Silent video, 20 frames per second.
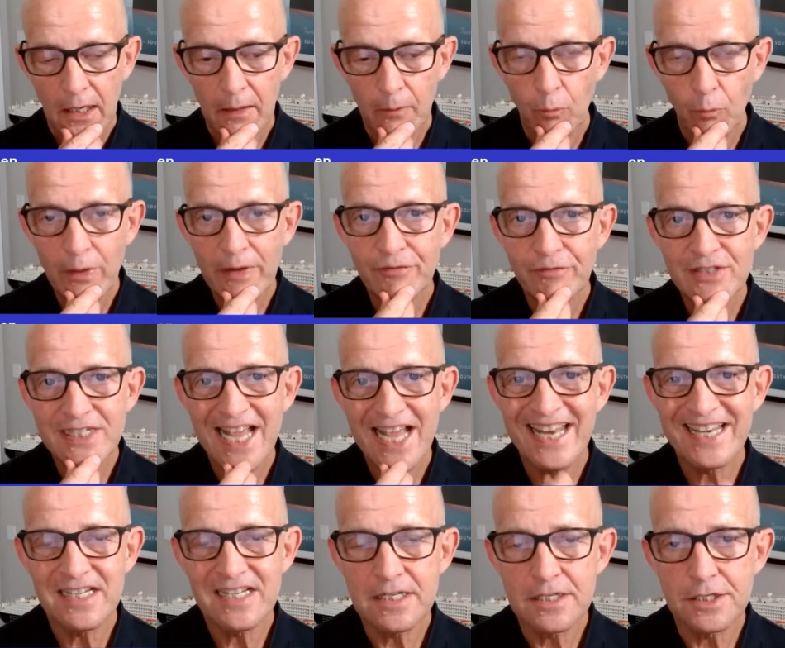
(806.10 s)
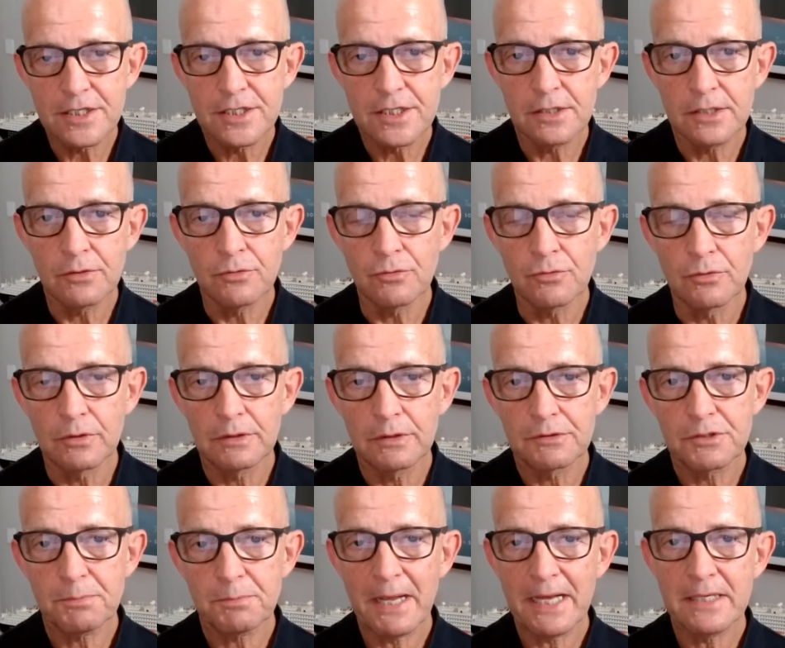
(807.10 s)
We've tended to
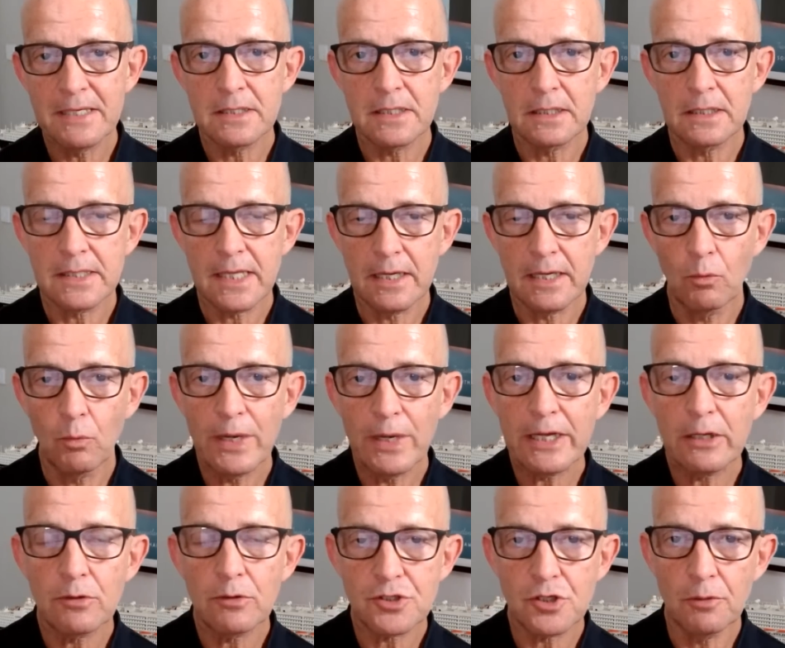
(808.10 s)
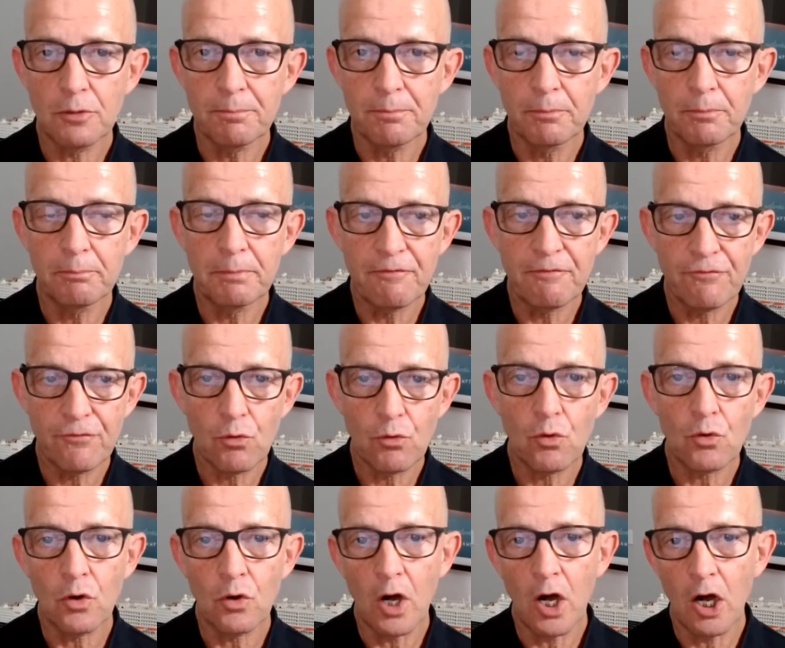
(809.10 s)
spend, say, a week or so
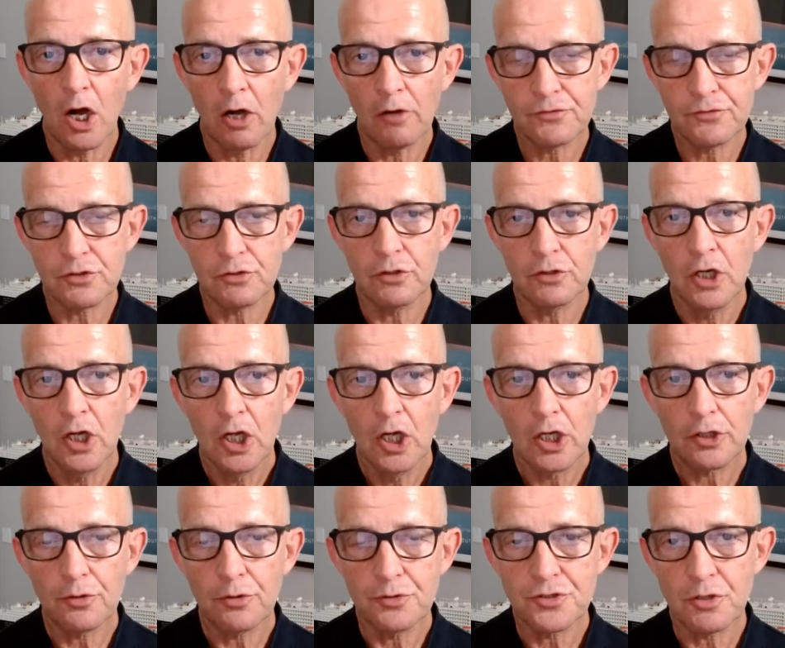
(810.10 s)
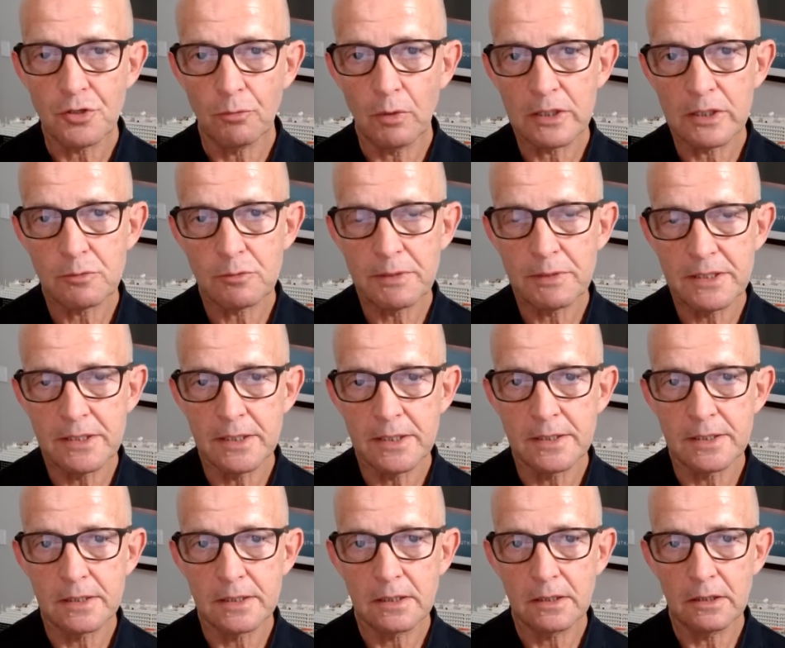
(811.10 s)
before or after cruise. So once we did,
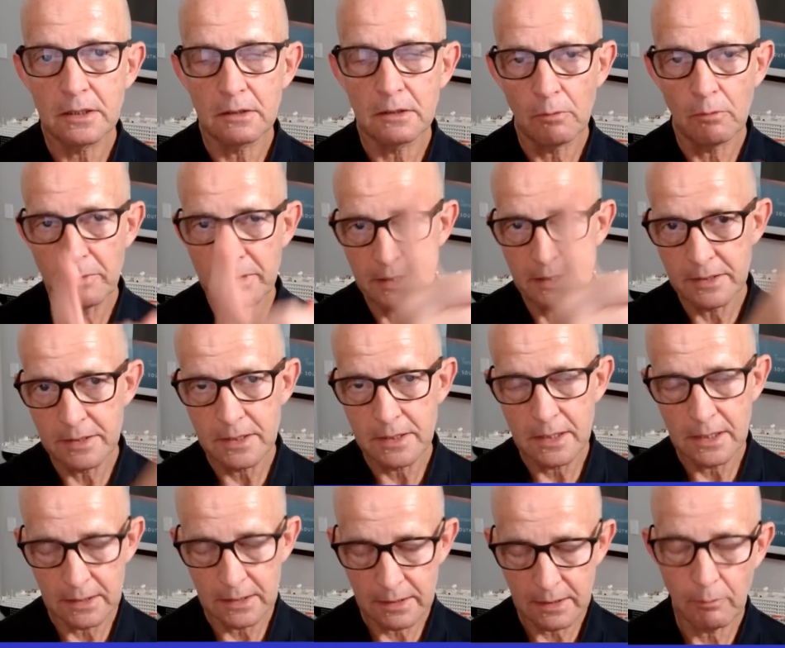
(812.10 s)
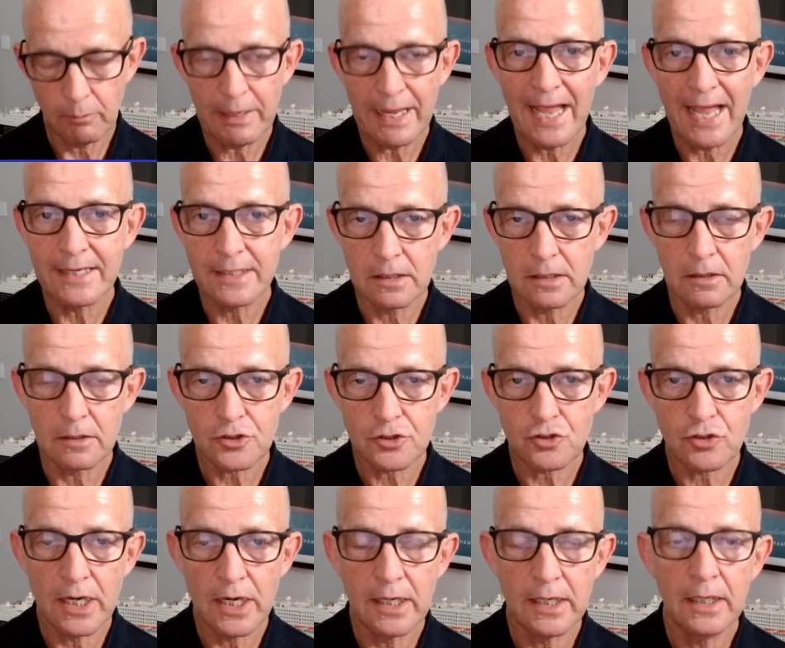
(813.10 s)
when we did a thing, we ended in
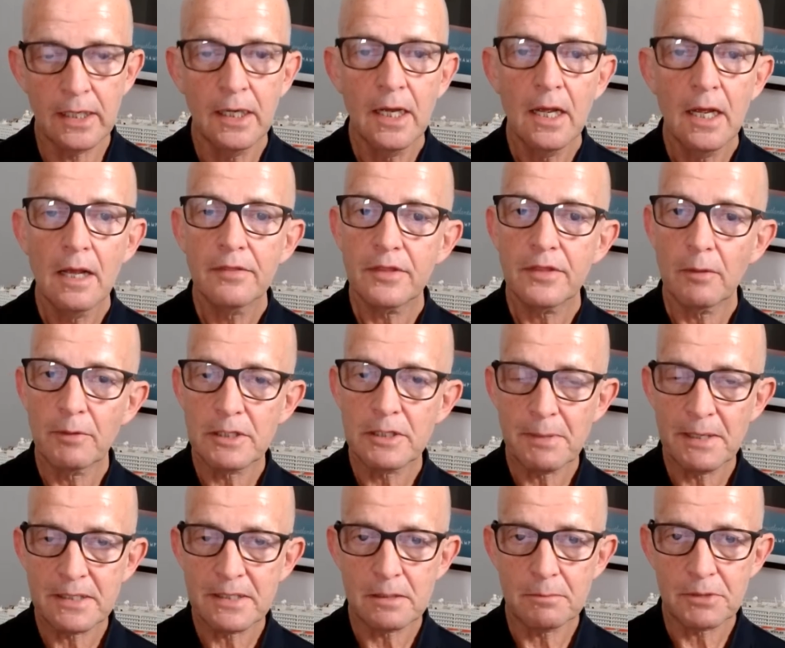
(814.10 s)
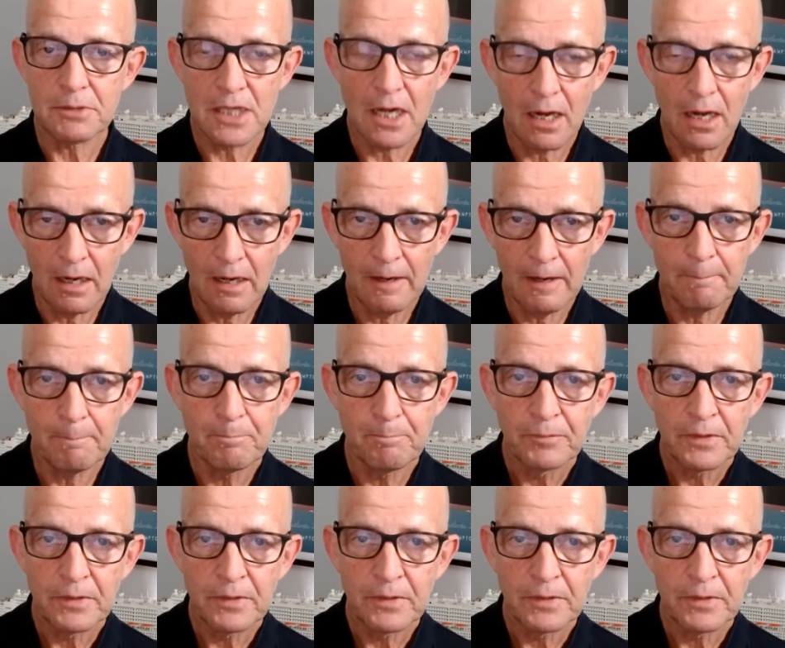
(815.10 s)
Australia, then we spent some time